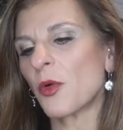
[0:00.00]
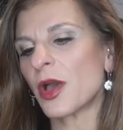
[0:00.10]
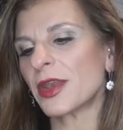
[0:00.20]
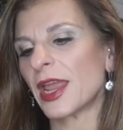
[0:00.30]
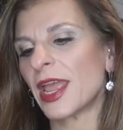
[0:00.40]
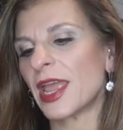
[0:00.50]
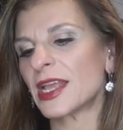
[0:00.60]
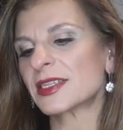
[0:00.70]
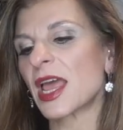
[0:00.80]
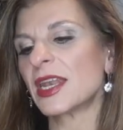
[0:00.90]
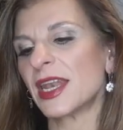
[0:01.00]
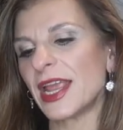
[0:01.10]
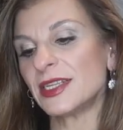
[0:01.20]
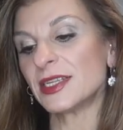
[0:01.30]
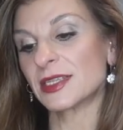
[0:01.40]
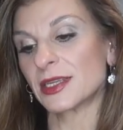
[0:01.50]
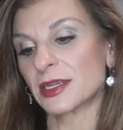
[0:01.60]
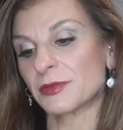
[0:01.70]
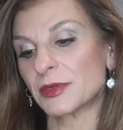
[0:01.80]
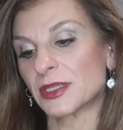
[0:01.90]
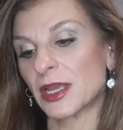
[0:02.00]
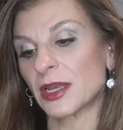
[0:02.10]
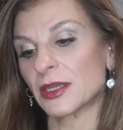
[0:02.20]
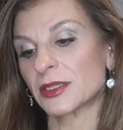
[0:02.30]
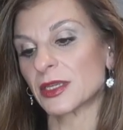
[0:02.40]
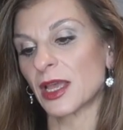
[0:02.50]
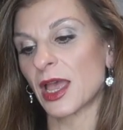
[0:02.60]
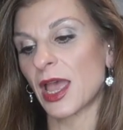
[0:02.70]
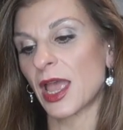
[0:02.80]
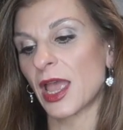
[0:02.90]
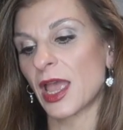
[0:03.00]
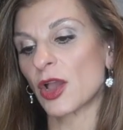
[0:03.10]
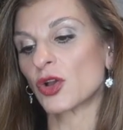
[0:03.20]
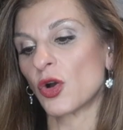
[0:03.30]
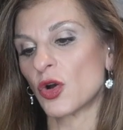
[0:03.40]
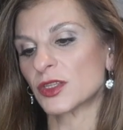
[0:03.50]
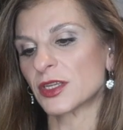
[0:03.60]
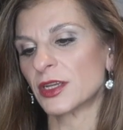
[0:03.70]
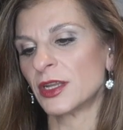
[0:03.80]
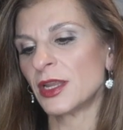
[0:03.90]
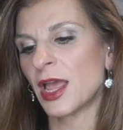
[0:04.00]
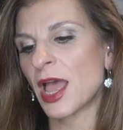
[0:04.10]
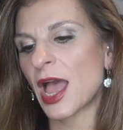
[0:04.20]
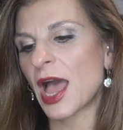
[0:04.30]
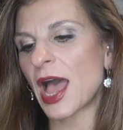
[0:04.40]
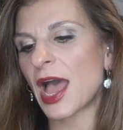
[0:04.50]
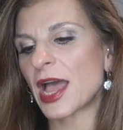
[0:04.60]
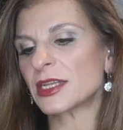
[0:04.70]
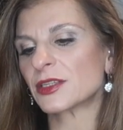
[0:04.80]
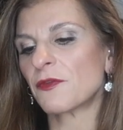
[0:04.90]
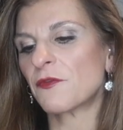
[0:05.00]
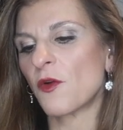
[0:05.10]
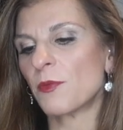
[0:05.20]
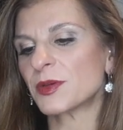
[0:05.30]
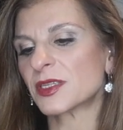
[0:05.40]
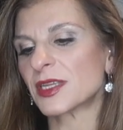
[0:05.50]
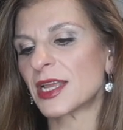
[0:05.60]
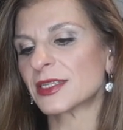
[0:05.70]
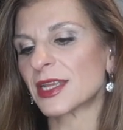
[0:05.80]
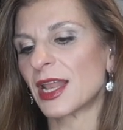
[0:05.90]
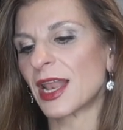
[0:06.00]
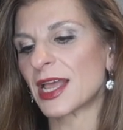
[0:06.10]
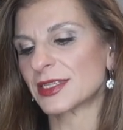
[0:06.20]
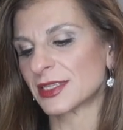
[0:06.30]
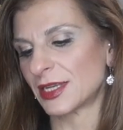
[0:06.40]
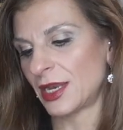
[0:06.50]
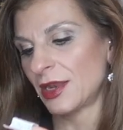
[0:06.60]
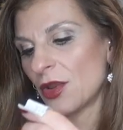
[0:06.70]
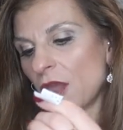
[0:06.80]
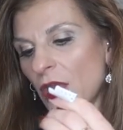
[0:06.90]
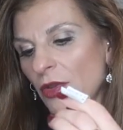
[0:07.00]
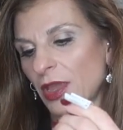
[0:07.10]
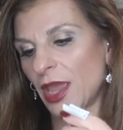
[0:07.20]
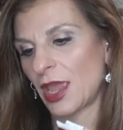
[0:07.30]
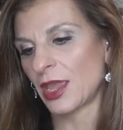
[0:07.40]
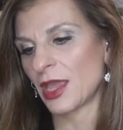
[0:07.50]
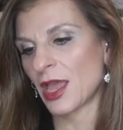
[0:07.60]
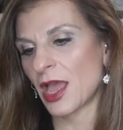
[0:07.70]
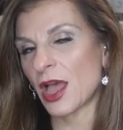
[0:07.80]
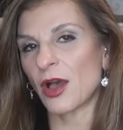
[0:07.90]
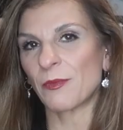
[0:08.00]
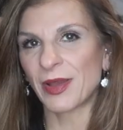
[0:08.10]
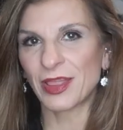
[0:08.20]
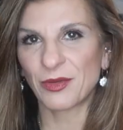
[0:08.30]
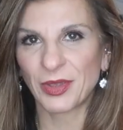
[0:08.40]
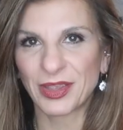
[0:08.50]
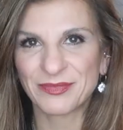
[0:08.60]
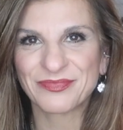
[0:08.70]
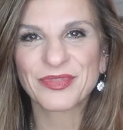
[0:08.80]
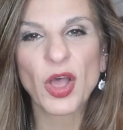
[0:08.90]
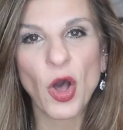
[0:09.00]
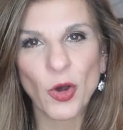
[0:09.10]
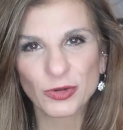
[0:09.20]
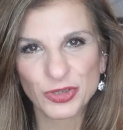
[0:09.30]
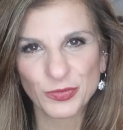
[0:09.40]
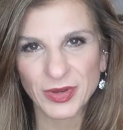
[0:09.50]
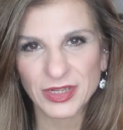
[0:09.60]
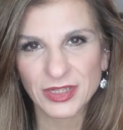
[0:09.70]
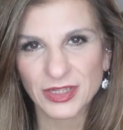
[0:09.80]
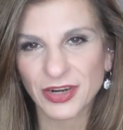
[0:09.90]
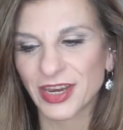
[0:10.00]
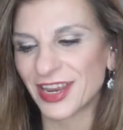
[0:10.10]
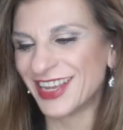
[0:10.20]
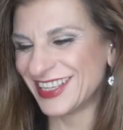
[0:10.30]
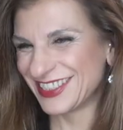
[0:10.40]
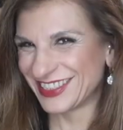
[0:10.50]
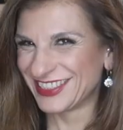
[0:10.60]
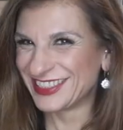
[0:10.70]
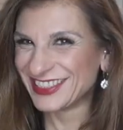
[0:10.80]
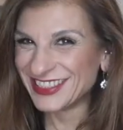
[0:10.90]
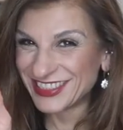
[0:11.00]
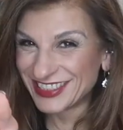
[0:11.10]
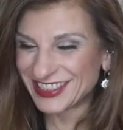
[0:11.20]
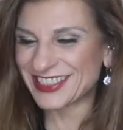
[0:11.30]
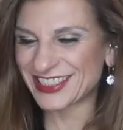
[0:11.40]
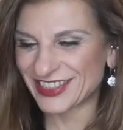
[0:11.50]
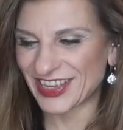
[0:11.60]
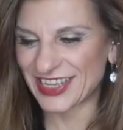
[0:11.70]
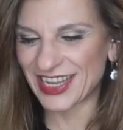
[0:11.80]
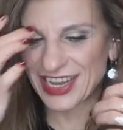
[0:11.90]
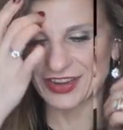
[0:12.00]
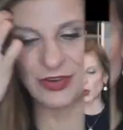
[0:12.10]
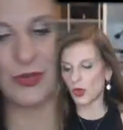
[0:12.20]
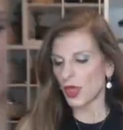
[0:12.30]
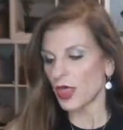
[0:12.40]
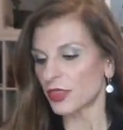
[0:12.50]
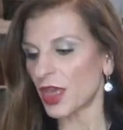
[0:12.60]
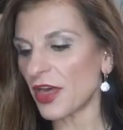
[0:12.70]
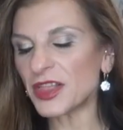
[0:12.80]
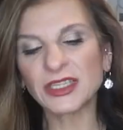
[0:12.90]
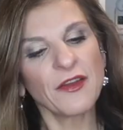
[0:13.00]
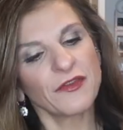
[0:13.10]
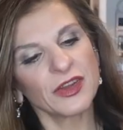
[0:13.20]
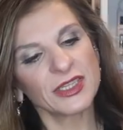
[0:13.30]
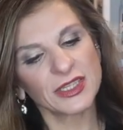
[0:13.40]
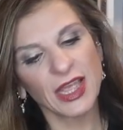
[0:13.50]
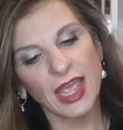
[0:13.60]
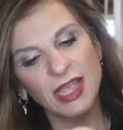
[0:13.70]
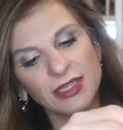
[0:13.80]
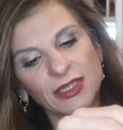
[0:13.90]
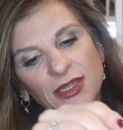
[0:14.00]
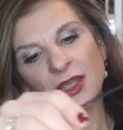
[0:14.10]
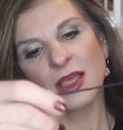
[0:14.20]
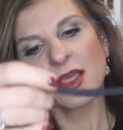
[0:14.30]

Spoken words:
one is 96% cotton and 4% elastin. Okay, by the way, also made in Turkey. Just thought I'd let you know. The other difference is